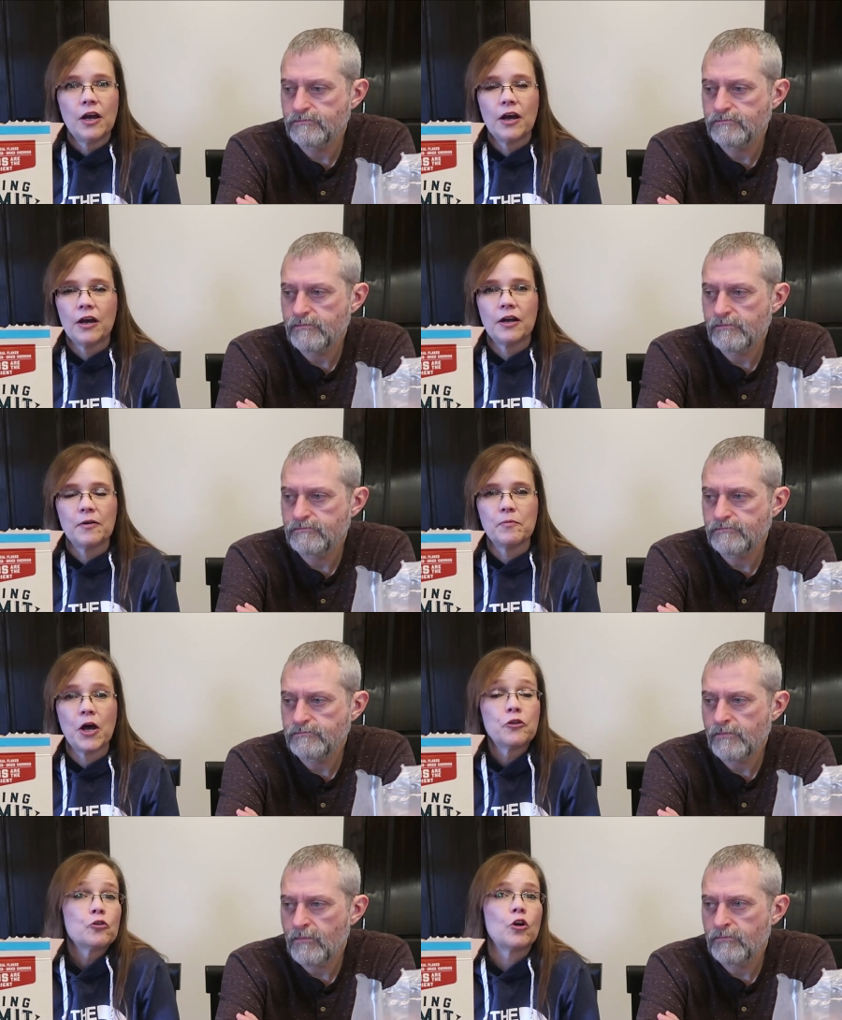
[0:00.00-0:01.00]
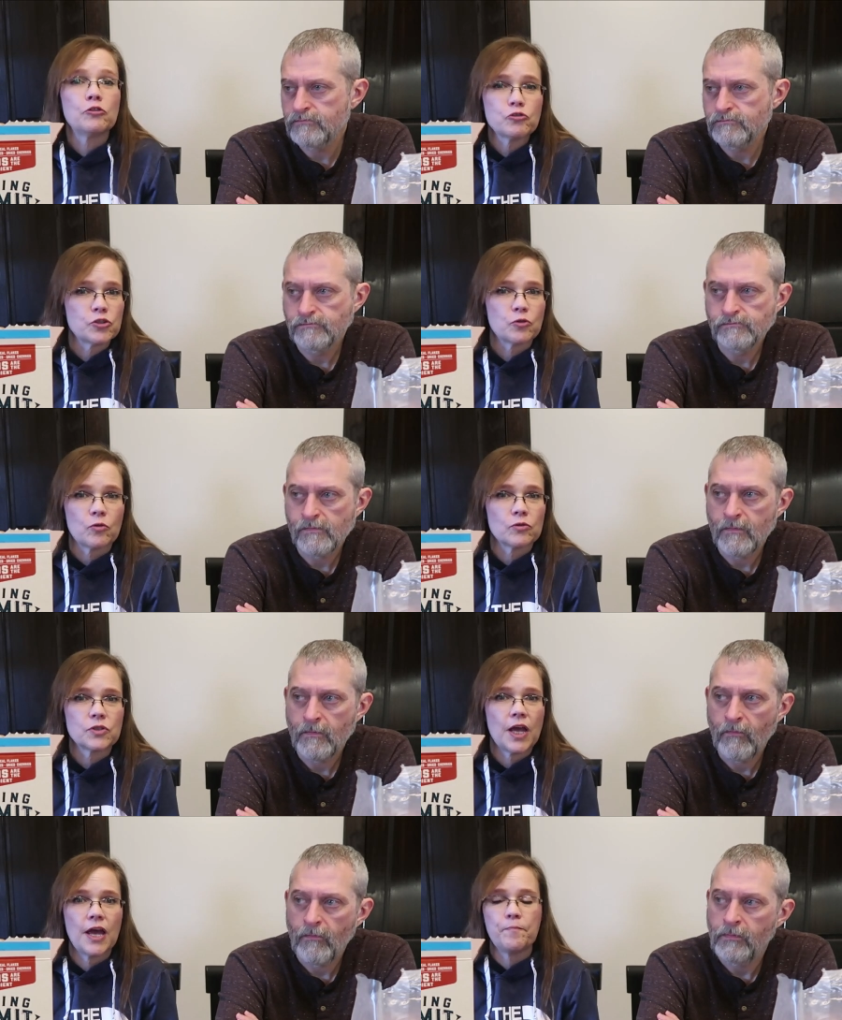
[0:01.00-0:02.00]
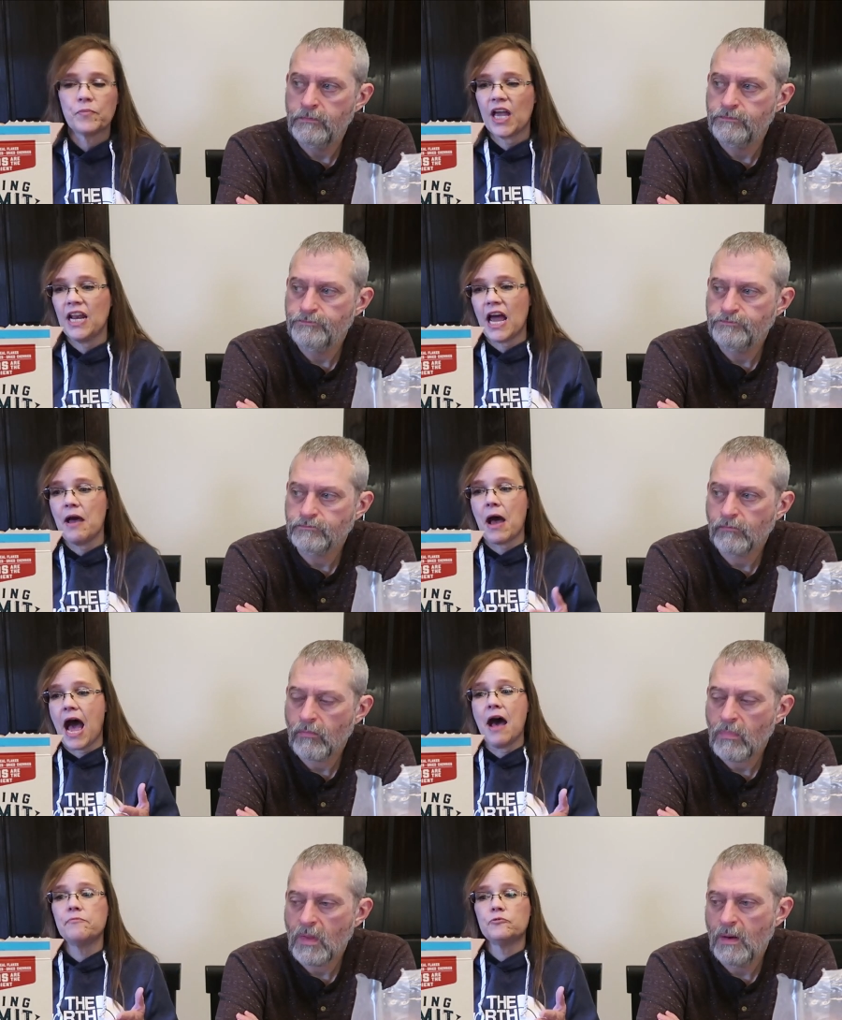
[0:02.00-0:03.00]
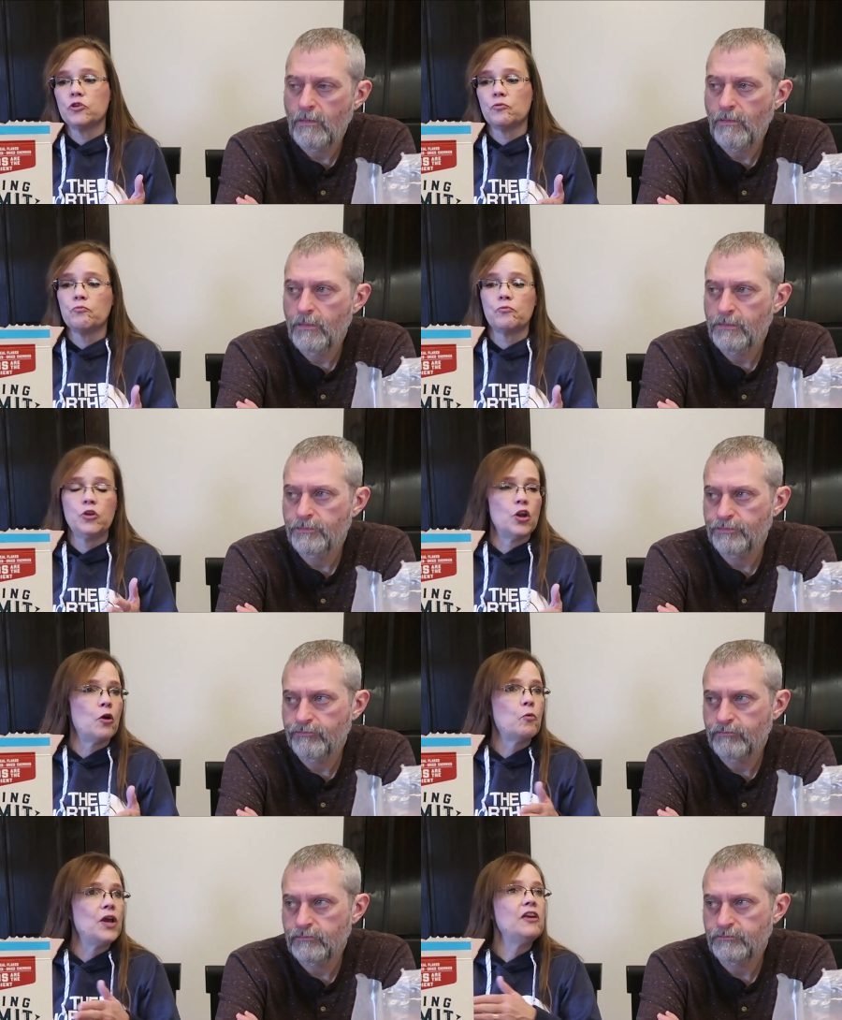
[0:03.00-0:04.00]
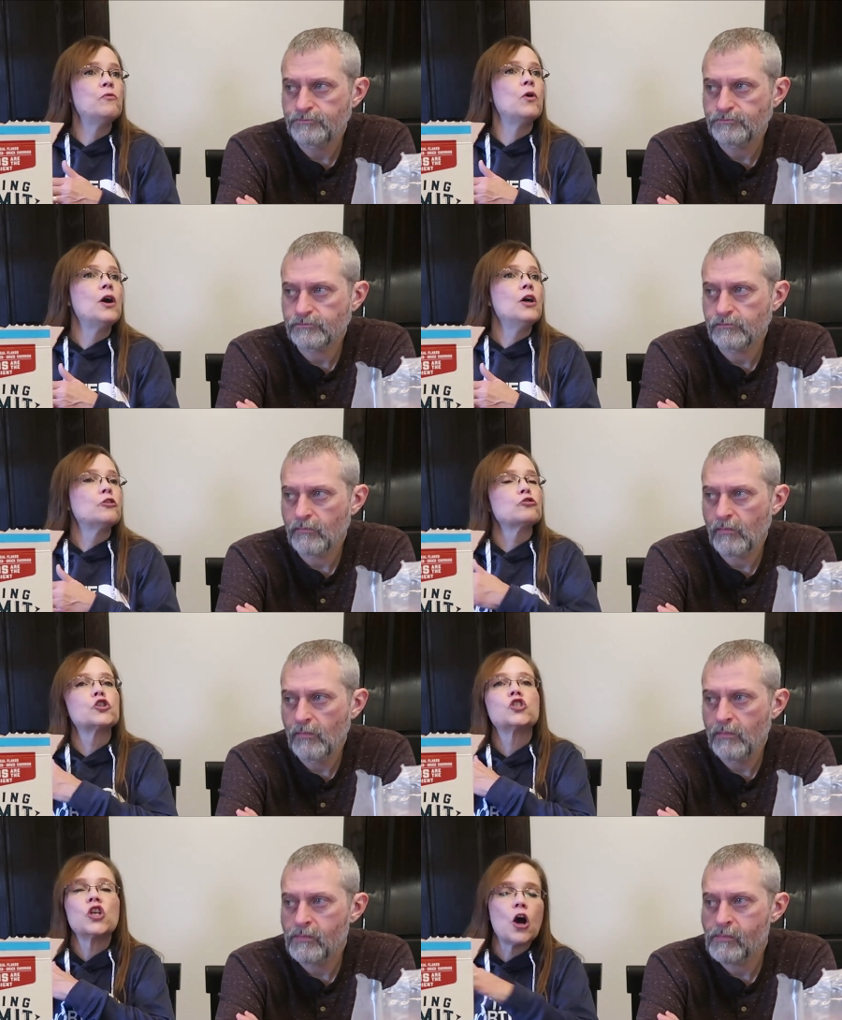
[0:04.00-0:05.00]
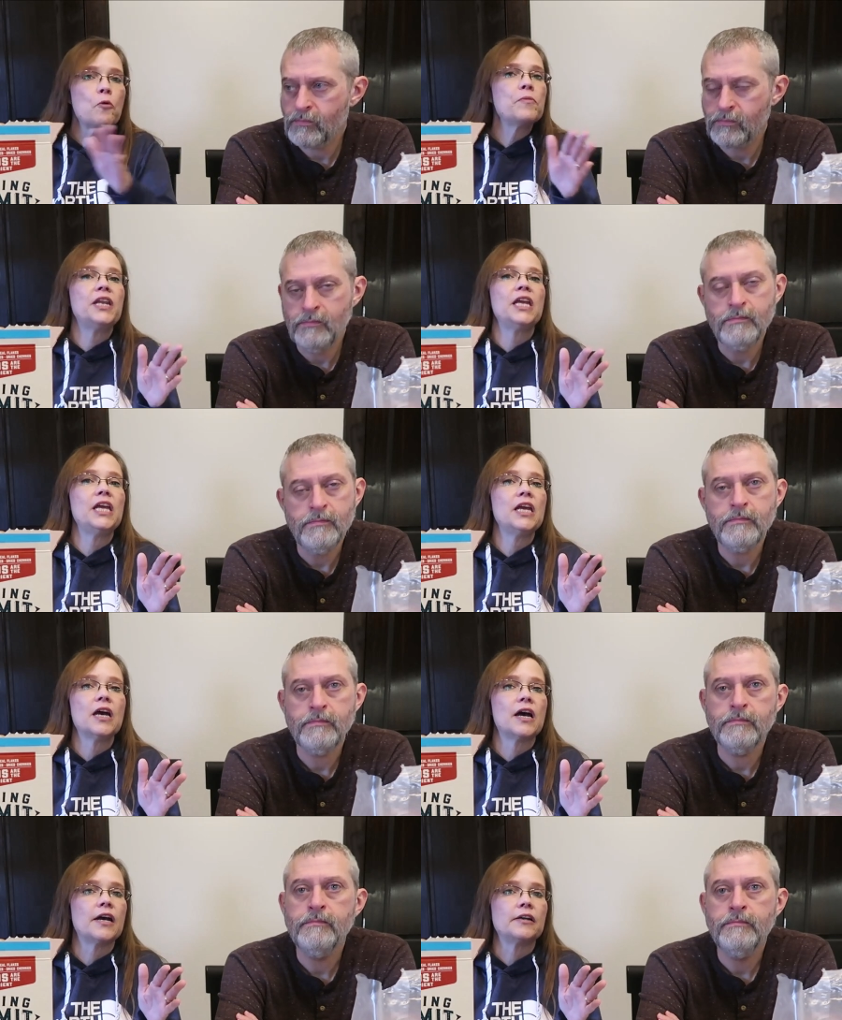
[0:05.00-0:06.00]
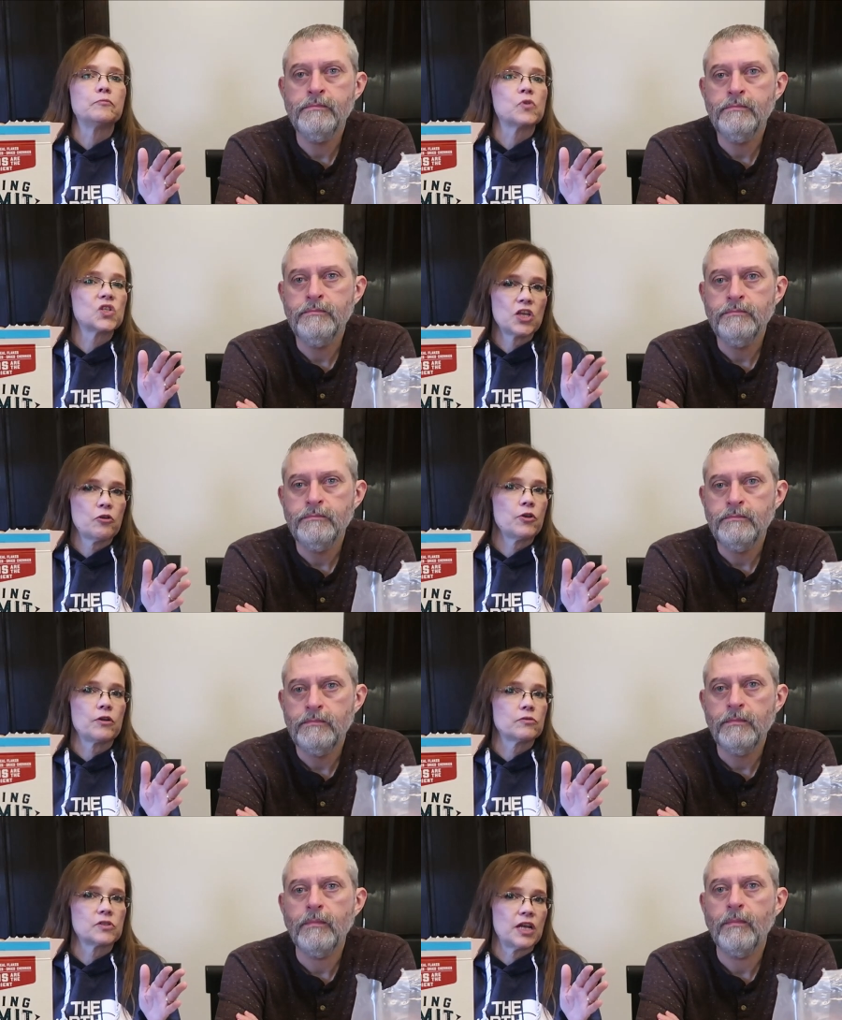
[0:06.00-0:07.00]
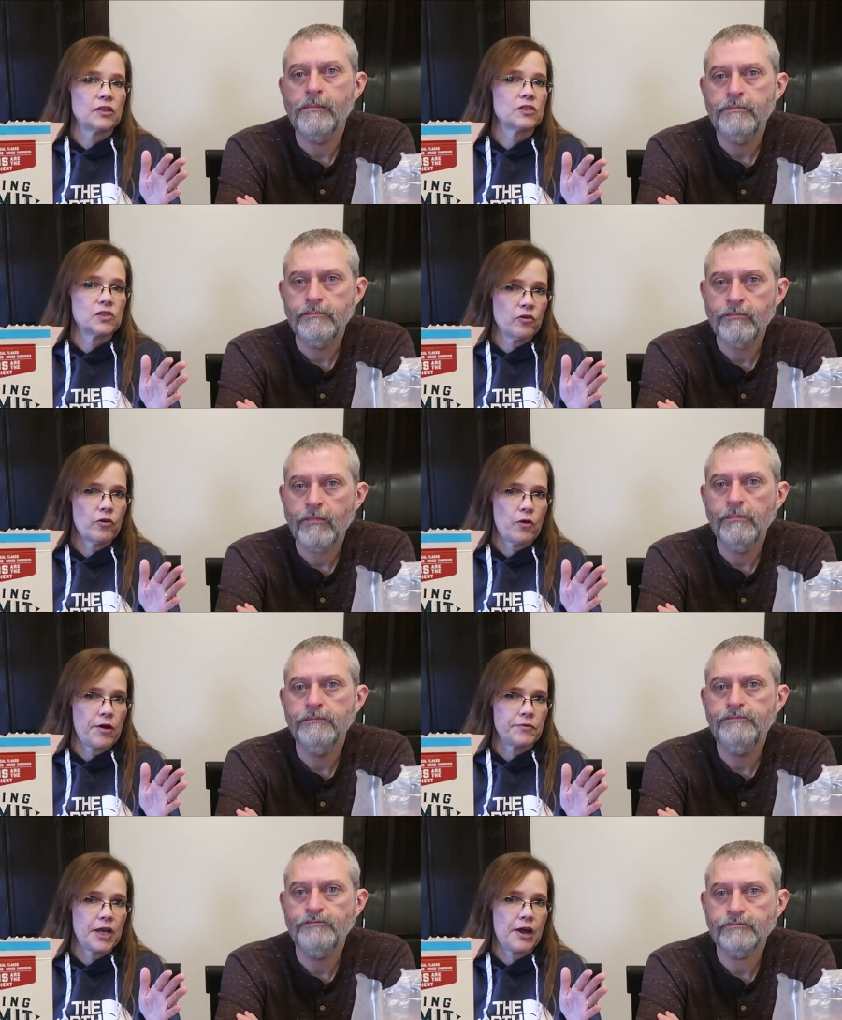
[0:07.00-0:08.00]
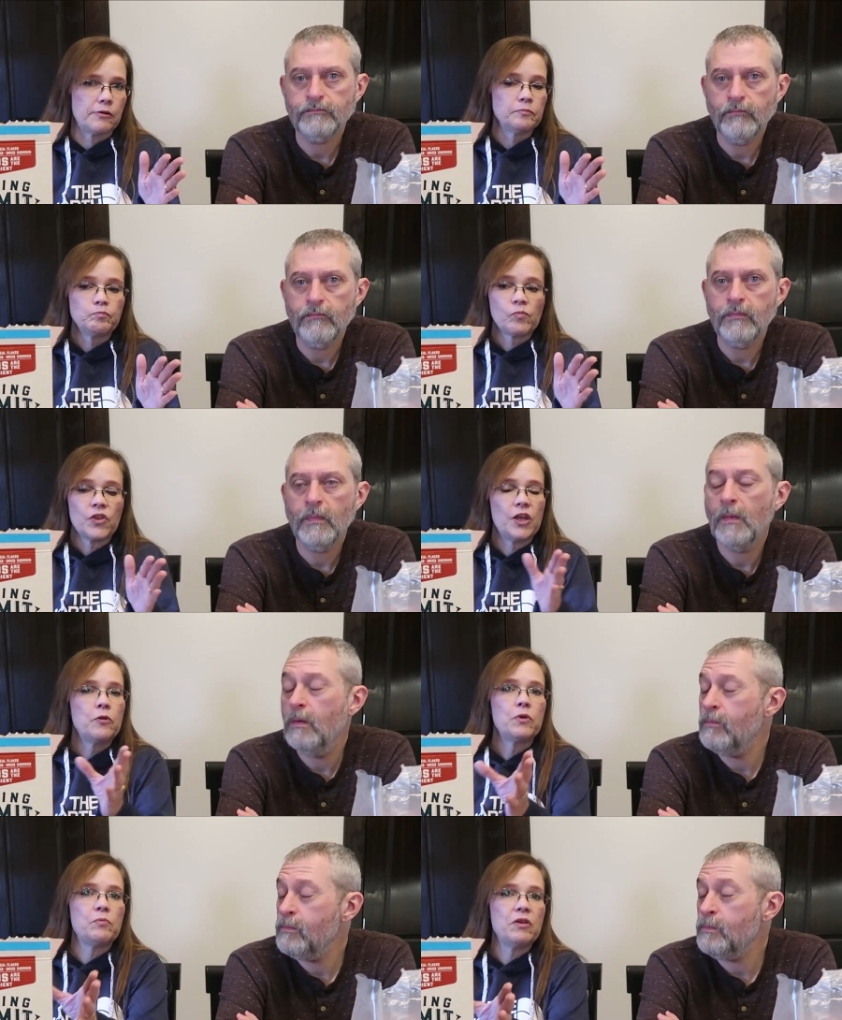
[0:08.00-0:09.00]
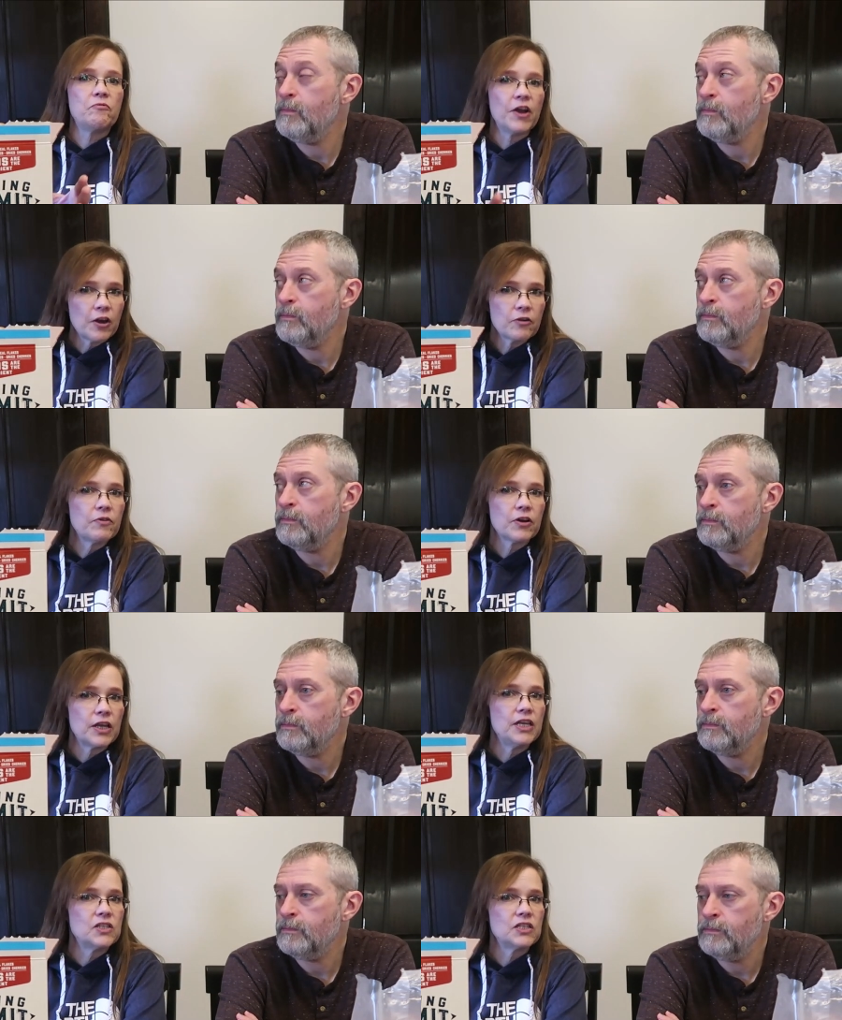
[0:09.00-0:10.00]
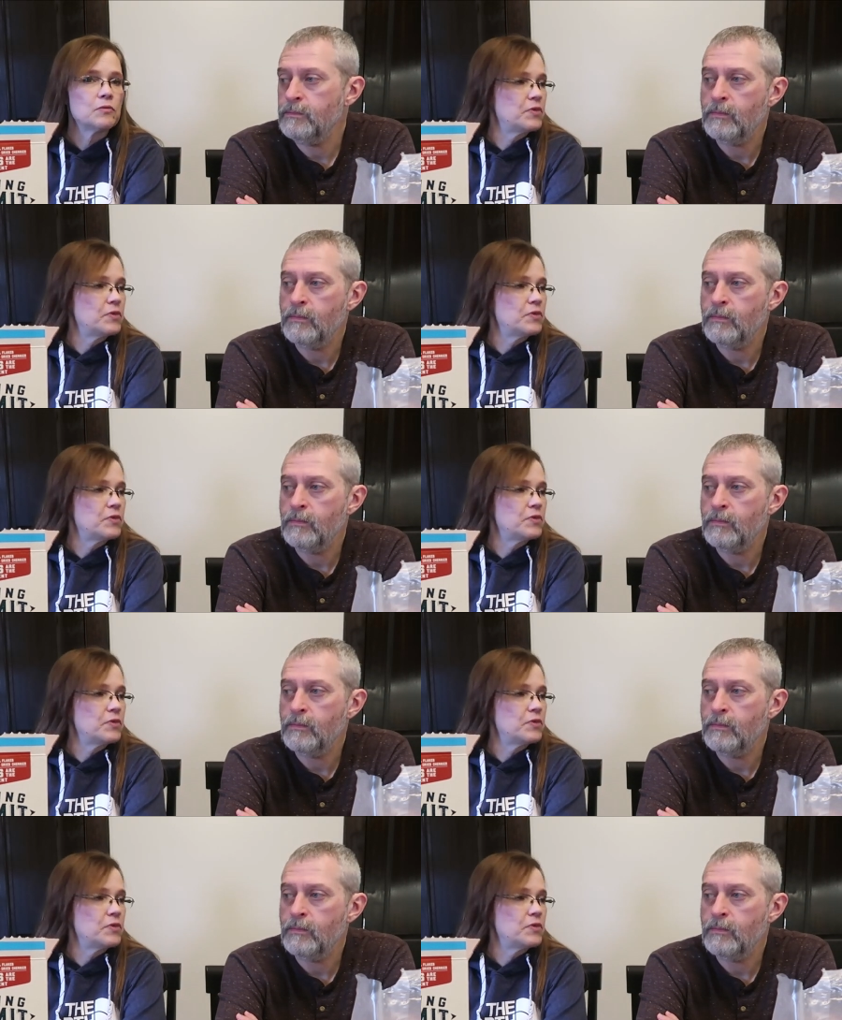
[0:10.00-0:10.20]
Speaker 1: uh, other grocery stores. And, and uh, I've, you know, we, there's so many um, cereals down the cereal now that it would be very, very easy to